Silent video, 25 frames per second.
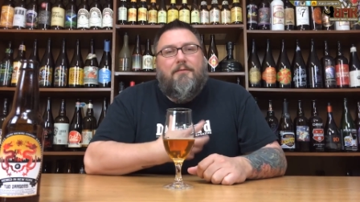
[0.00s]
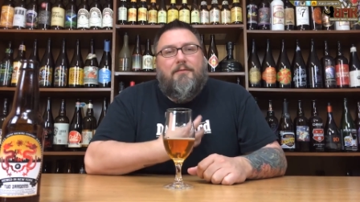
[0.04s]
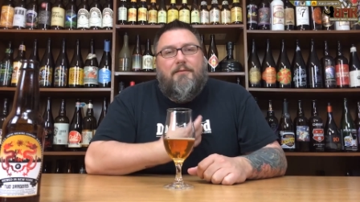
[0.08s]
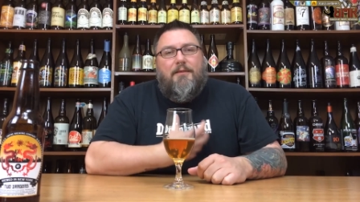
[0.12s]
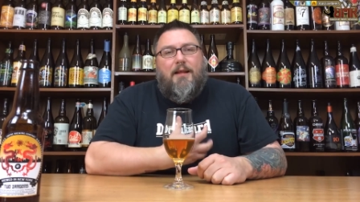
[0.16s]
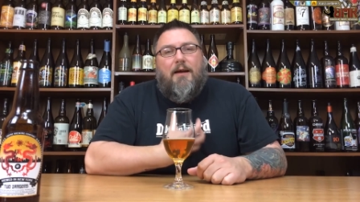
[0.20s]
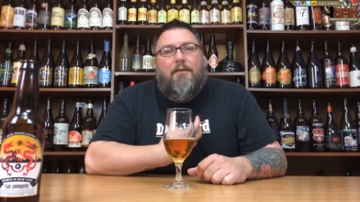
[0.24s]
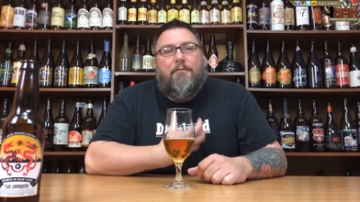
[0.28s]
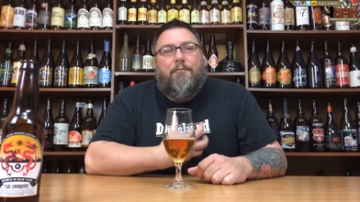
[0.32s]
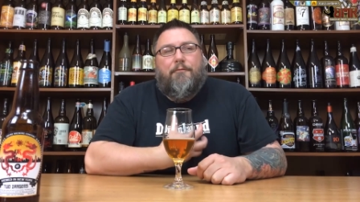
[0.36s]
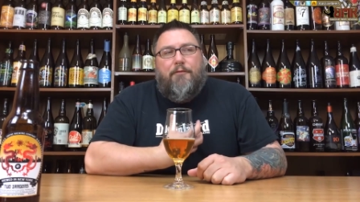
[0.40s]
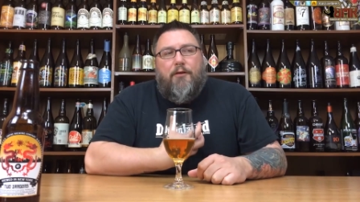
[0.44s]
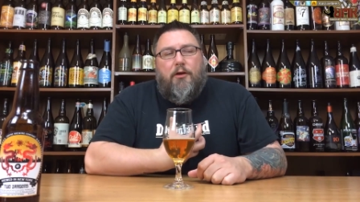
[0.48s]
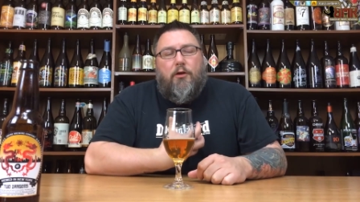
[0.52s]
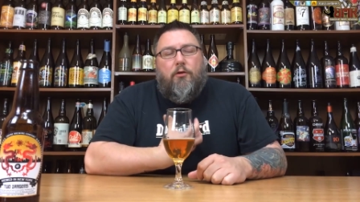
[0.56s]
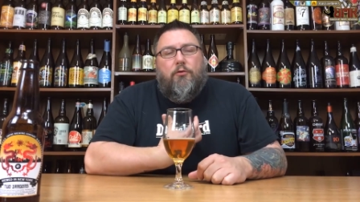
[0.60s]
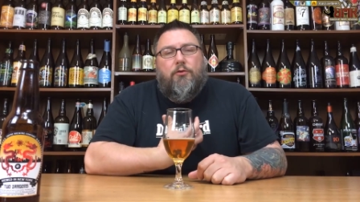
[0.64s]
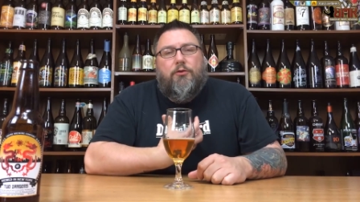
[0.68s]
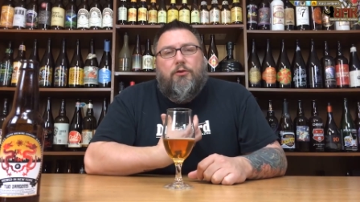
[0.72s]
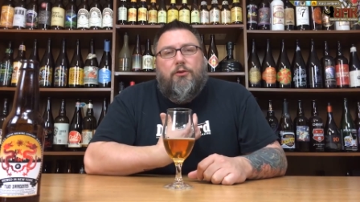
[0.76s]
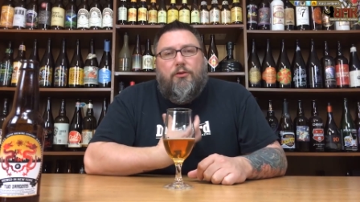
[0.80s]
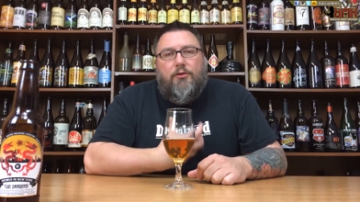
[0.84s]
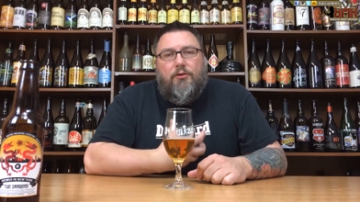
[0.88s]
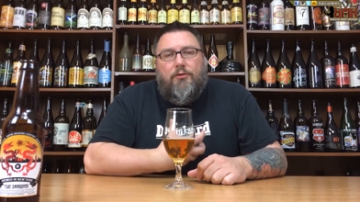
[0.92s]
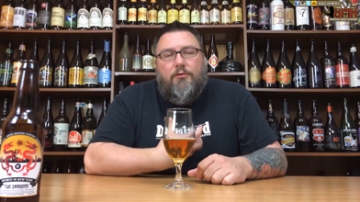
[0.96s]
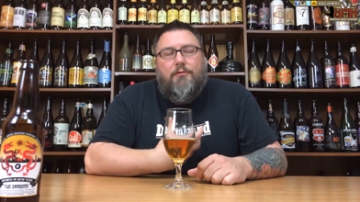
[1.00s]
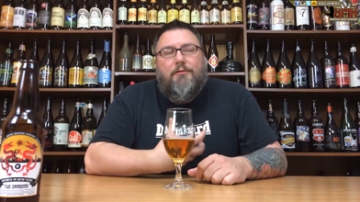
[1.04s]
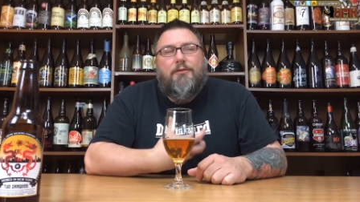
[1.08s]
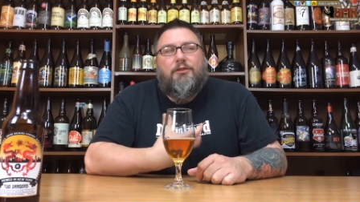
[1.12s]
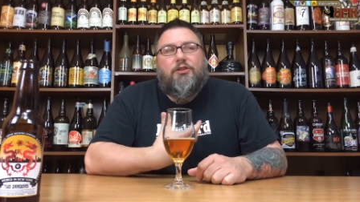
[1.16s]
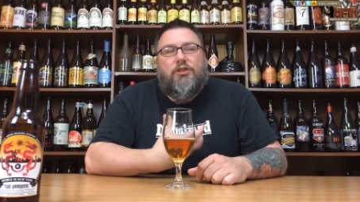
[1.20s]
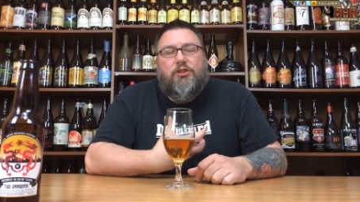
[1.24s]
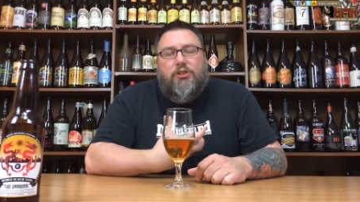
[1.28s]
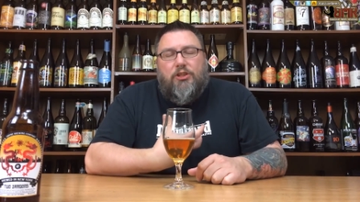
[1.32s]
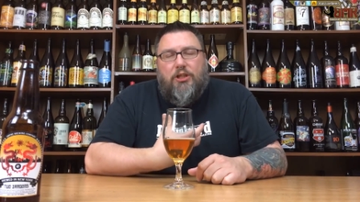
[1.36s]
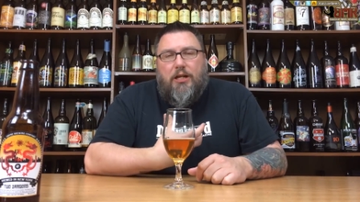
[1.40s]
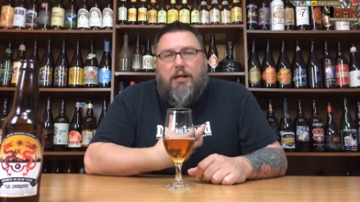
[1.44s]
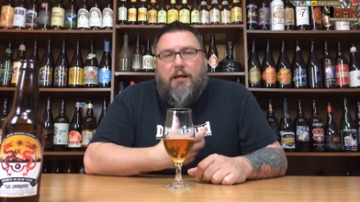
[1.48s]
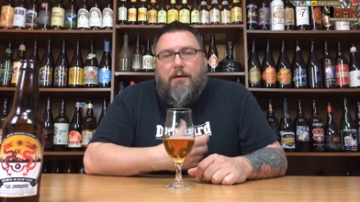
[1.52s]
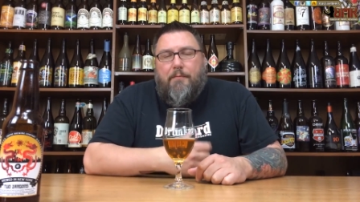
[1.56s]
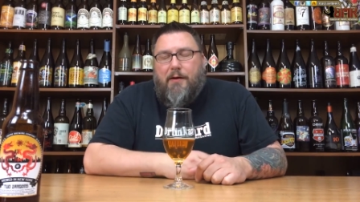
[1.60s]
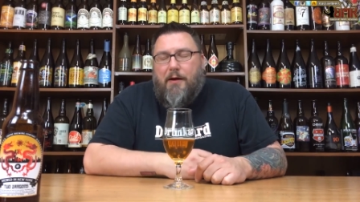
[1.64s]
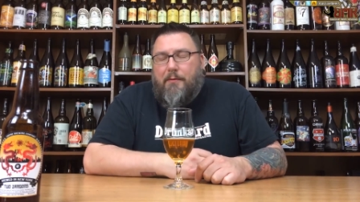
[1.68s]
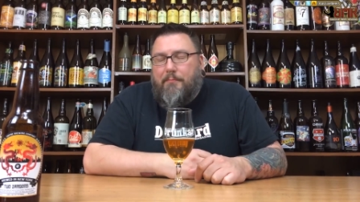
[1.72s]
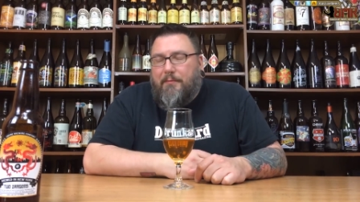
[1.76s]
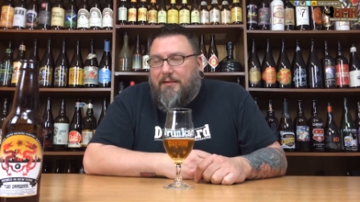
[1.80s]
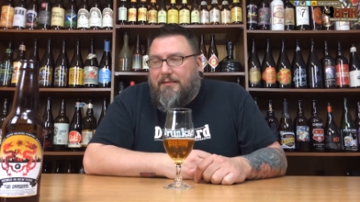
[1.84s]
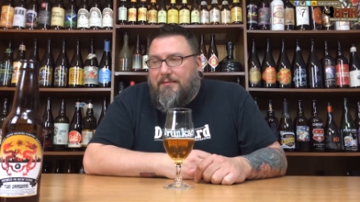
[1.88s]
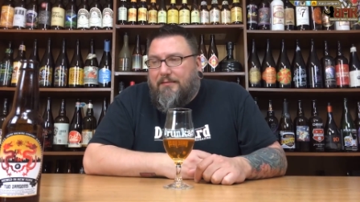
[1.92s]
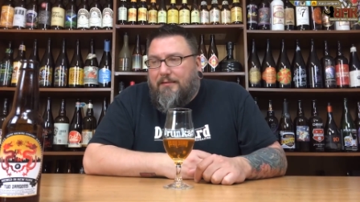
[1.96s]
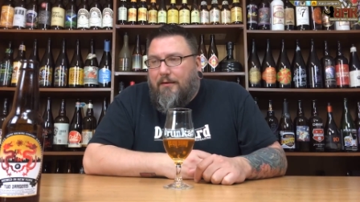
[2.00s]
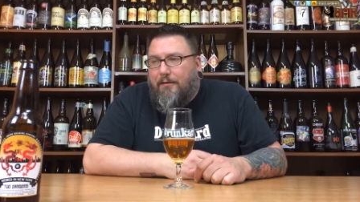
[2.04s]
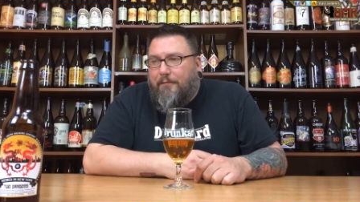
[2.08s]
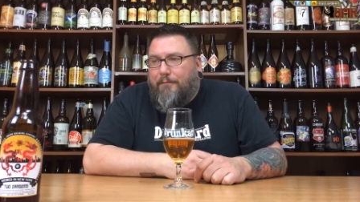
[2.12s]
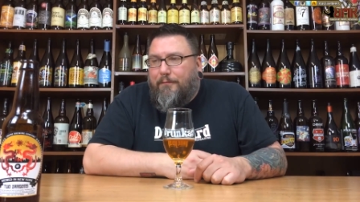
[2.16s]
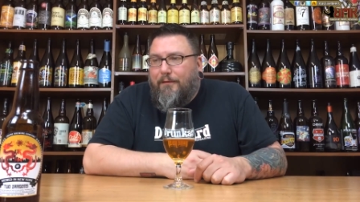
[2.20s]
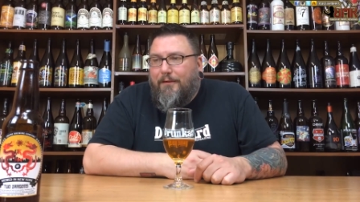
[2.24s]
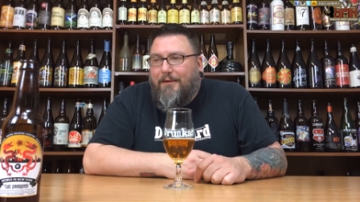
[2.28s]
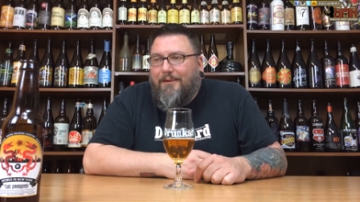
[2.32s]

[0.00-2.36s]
not feel shitty about myself.